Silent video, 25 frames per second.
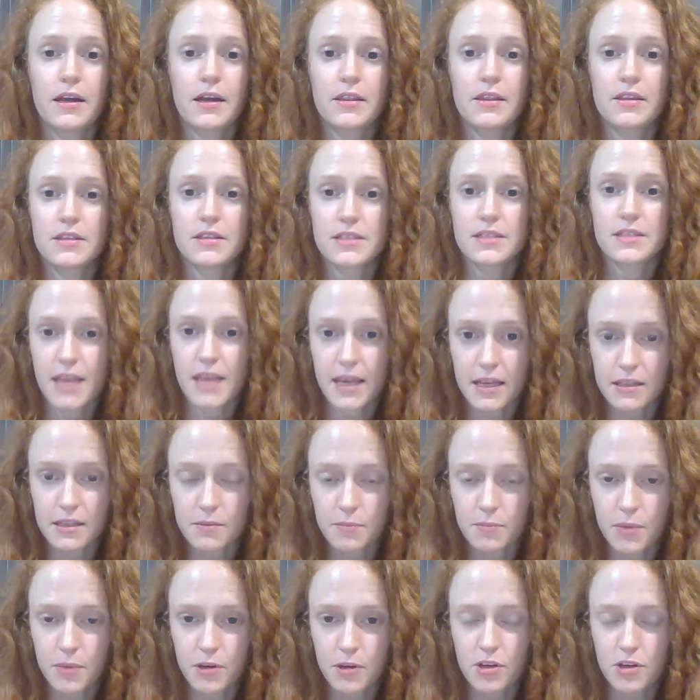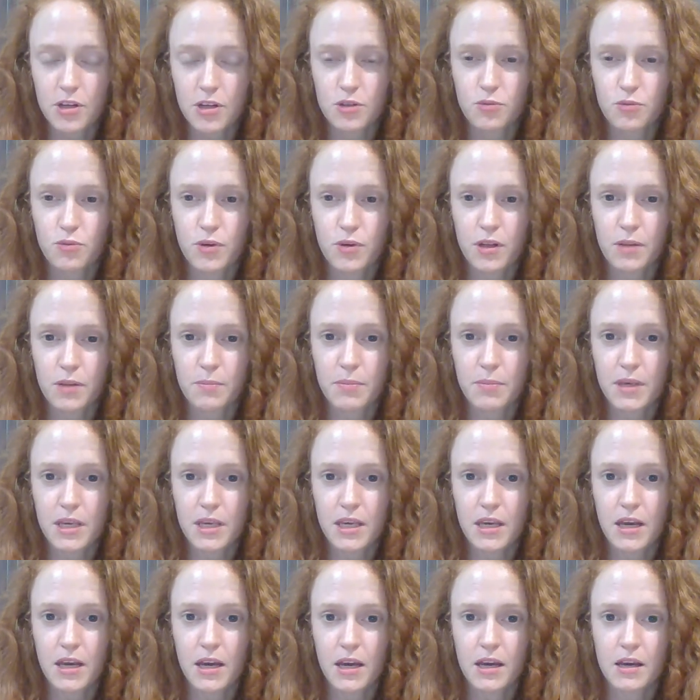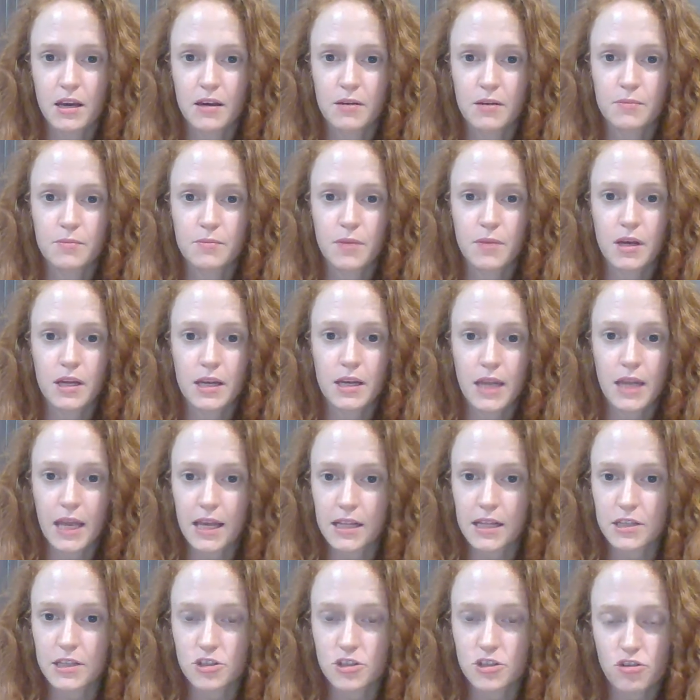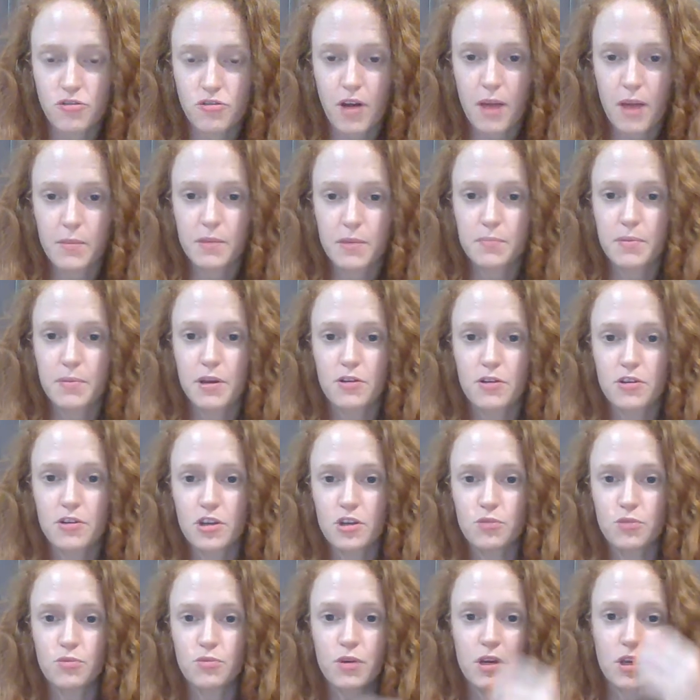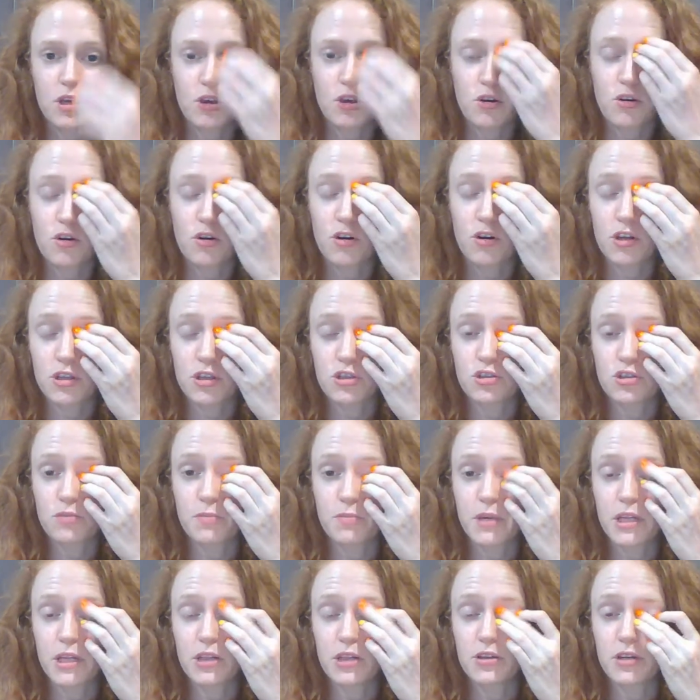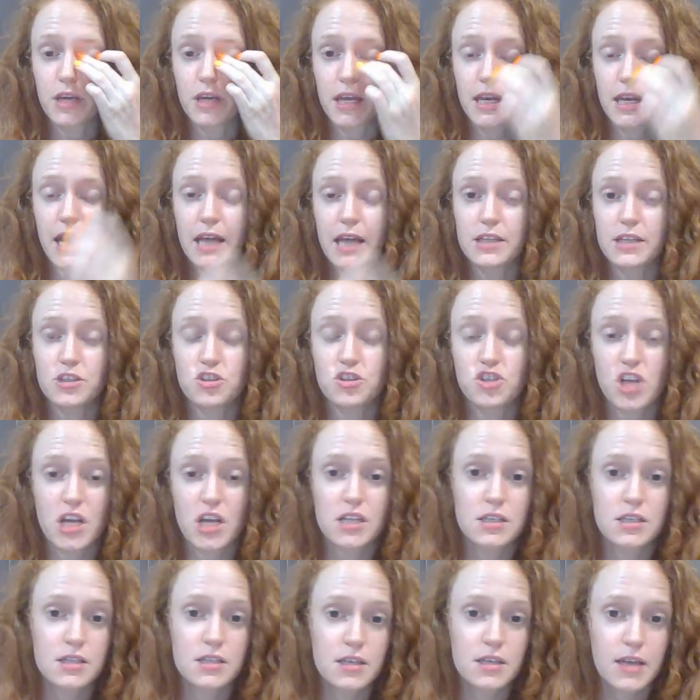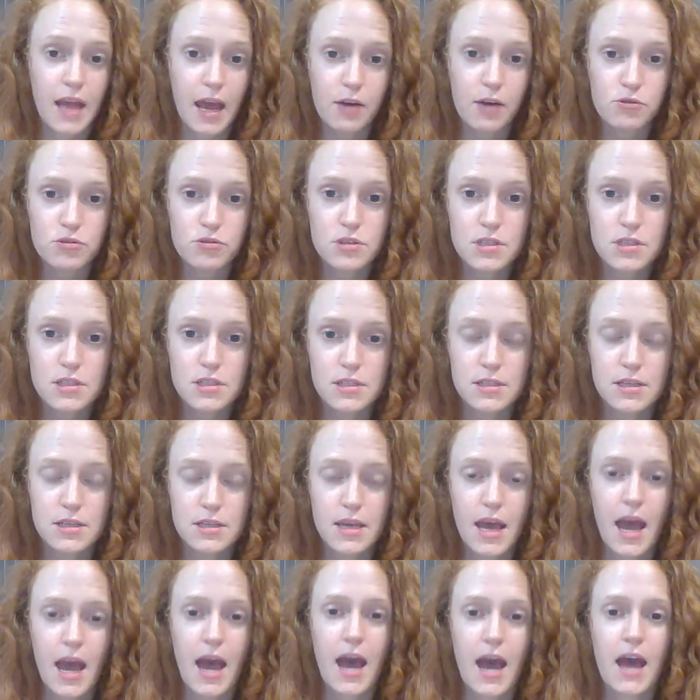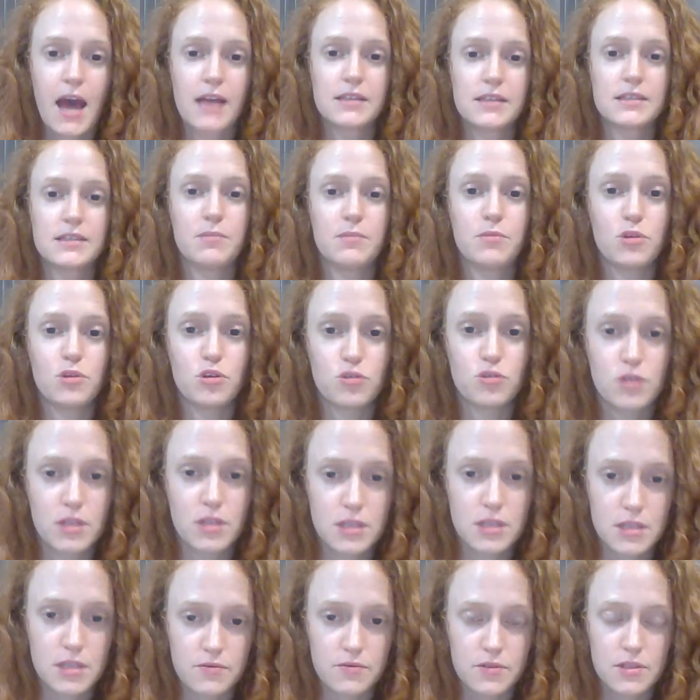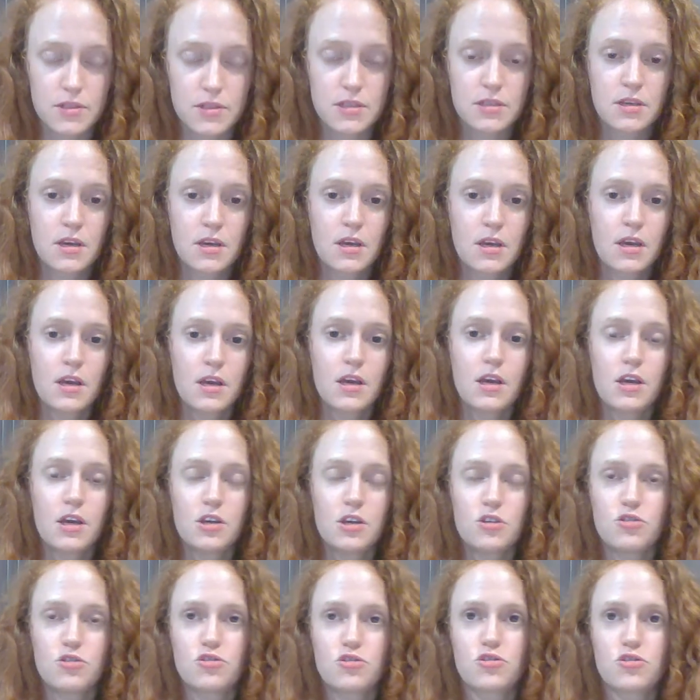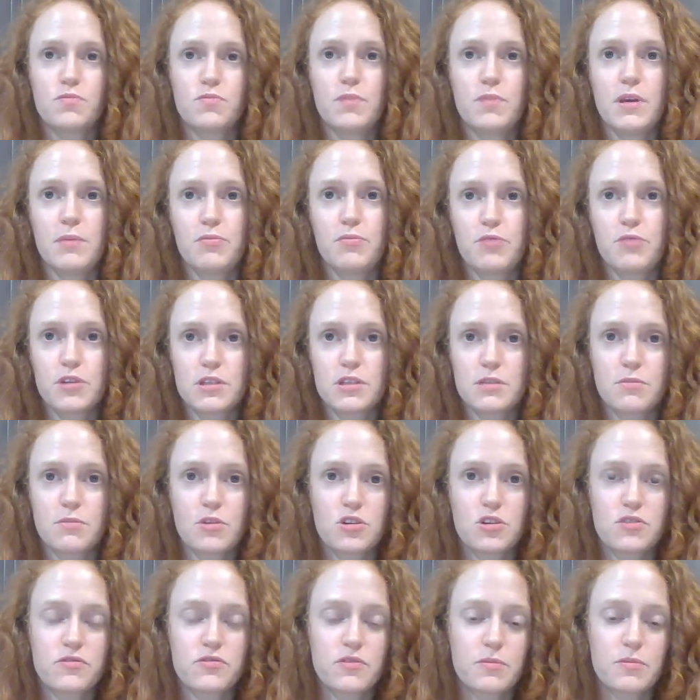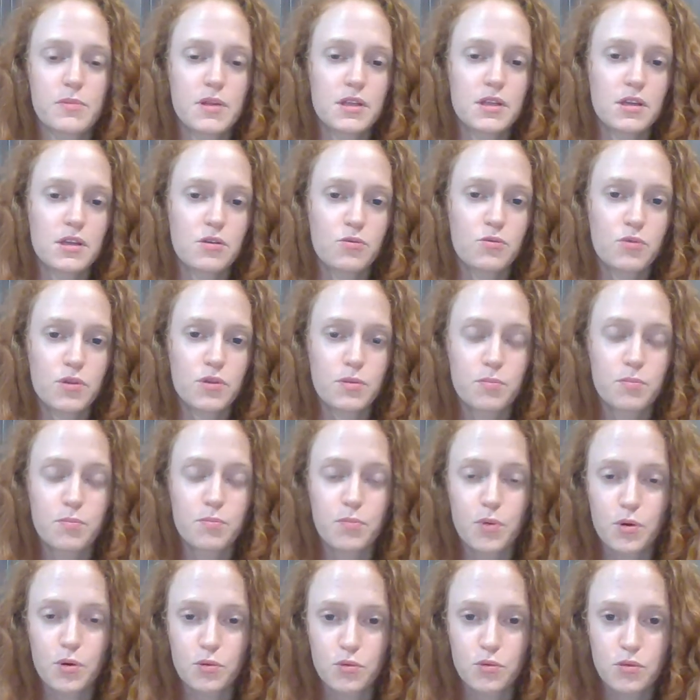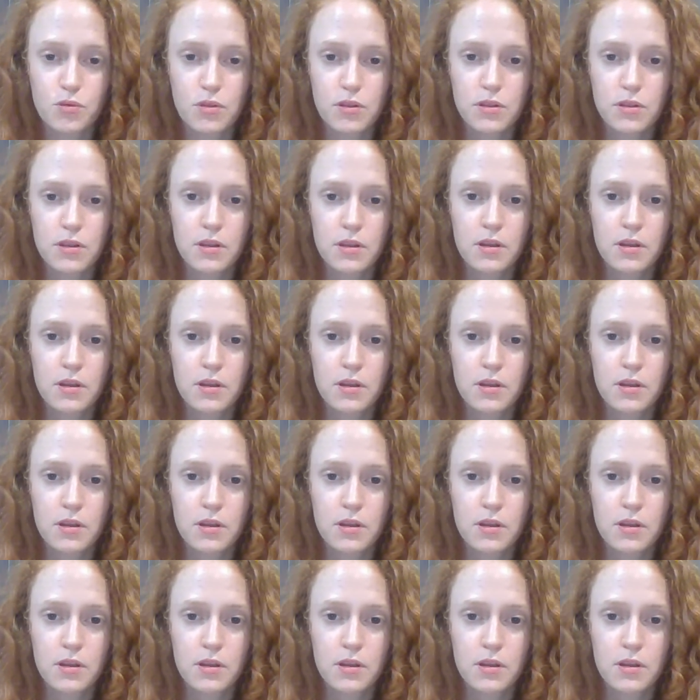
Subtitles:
The second period will be an English grammar period where you're going to be looking at the gender nouns and diminutives. You should be pretty much familiar with both.